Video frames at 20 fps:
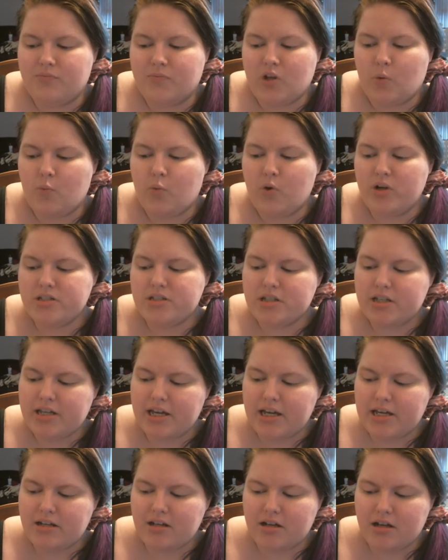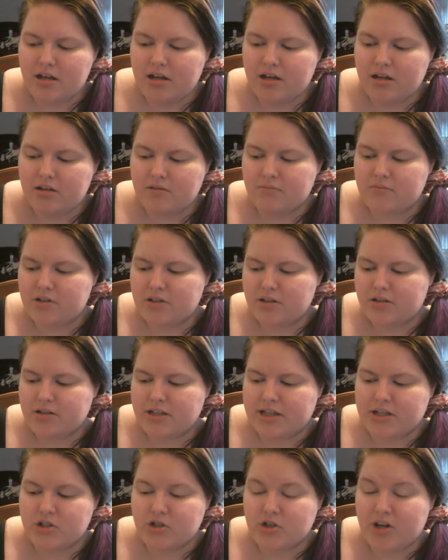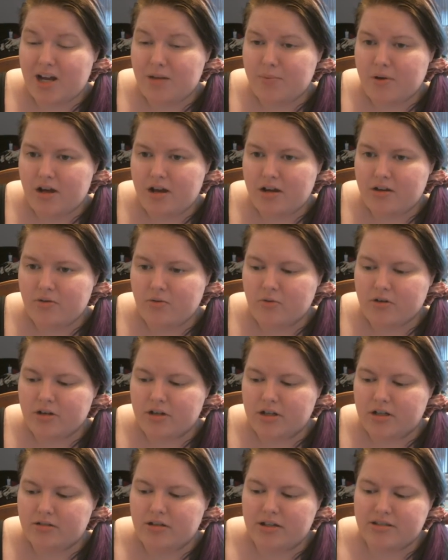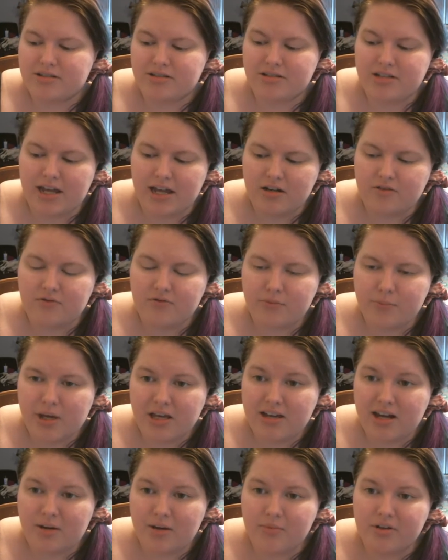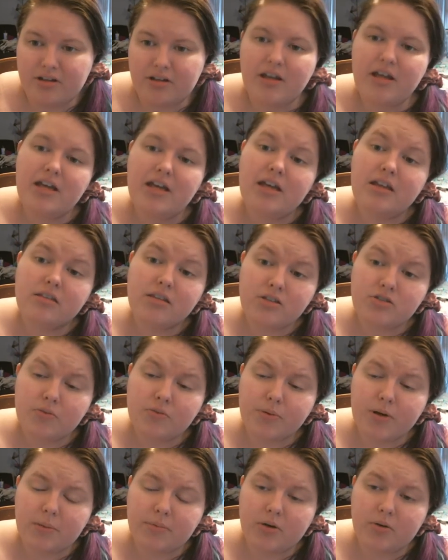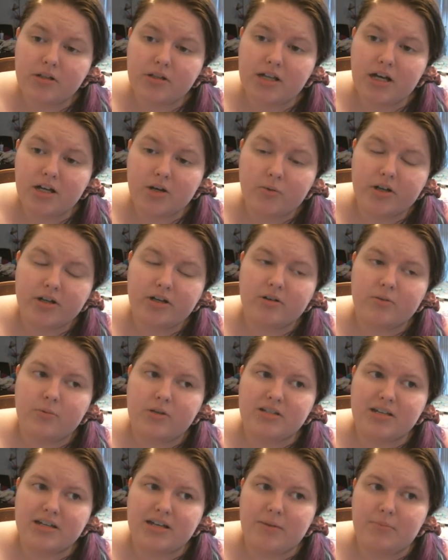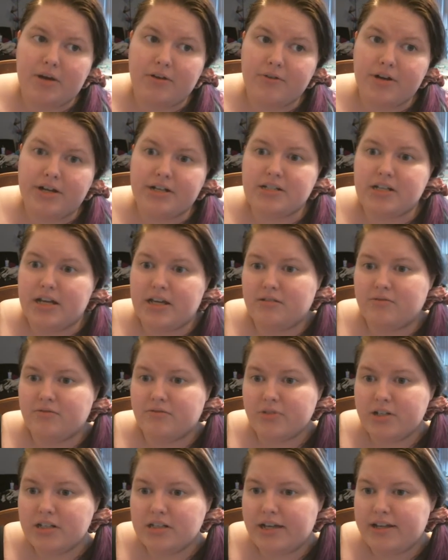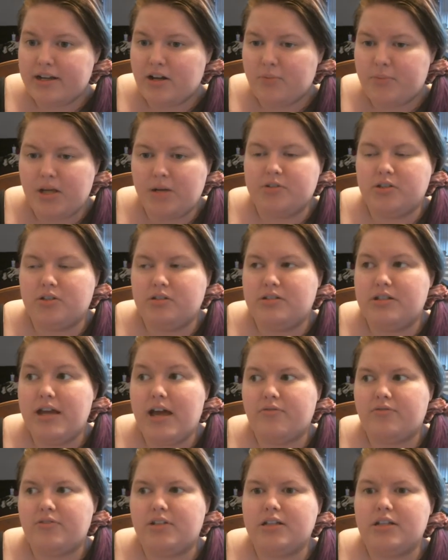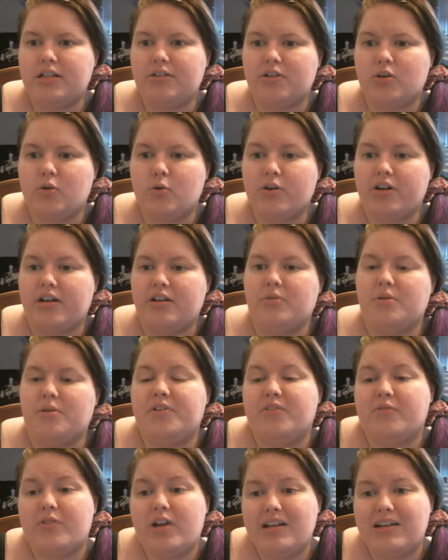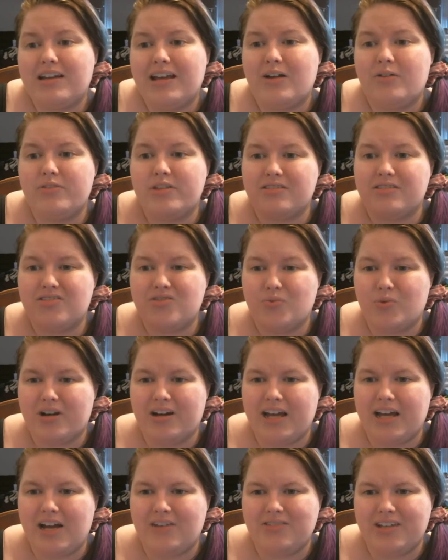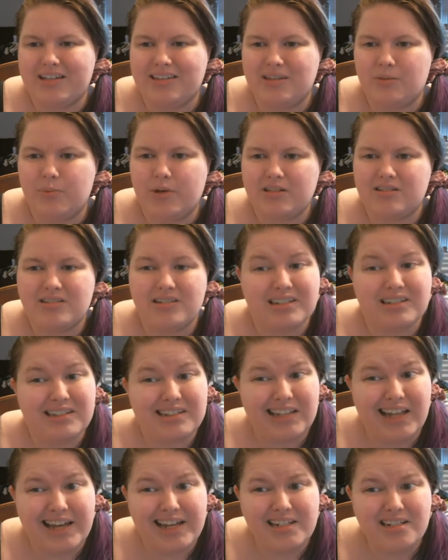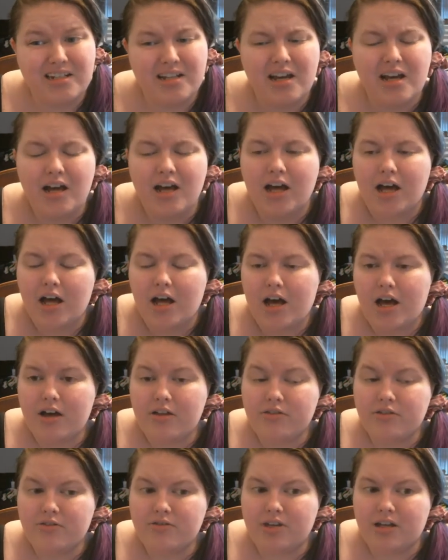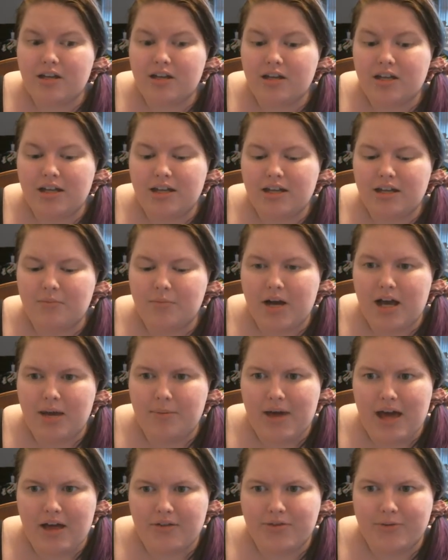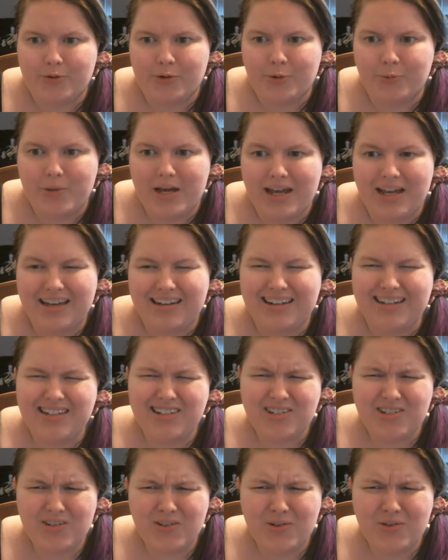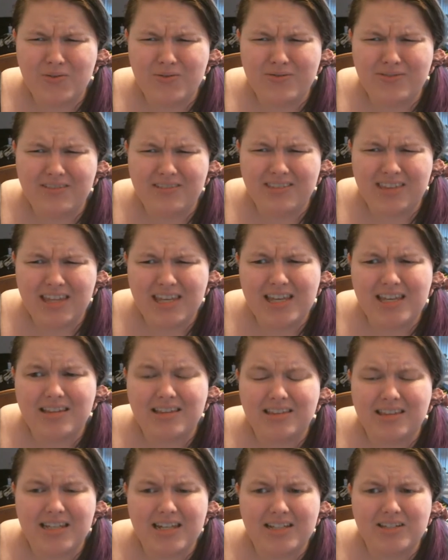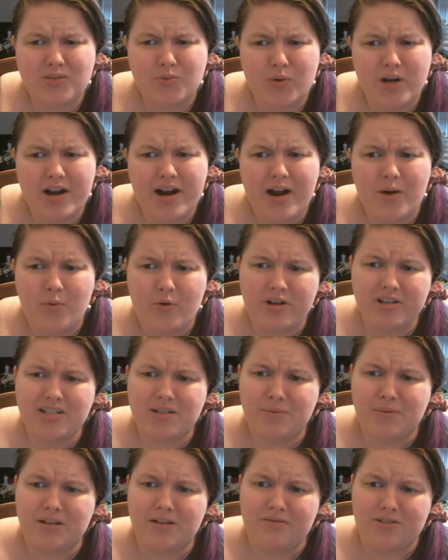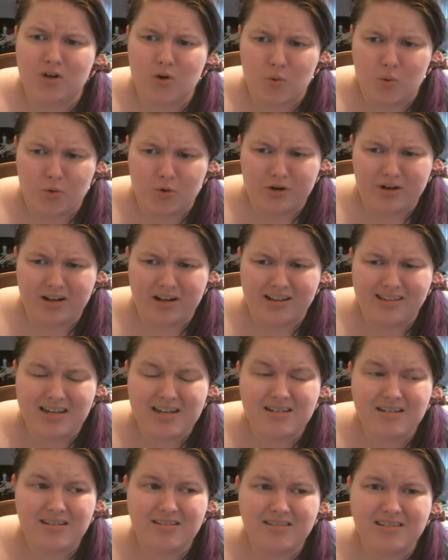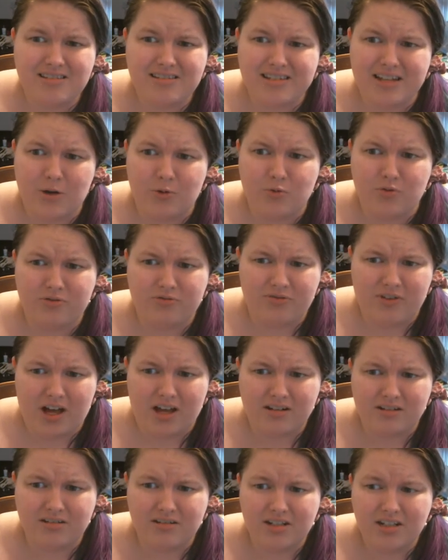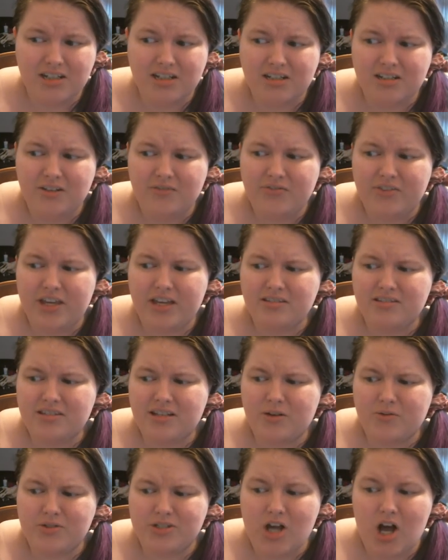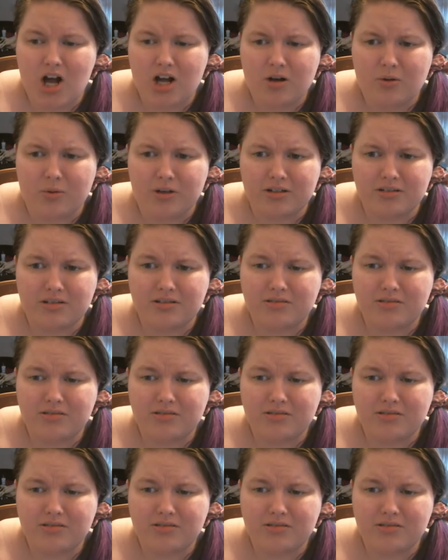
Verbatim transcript: Once I get like a tripod or a stand for my camera, things will probably go a lot quicker. And once I get my ring light, I'll be able to definitely record anywhere. right now, this is where I have like the best light other than in my bathroom. And I don't think that's where I want to be recording. That doesn't sound fun. That sounds awkward.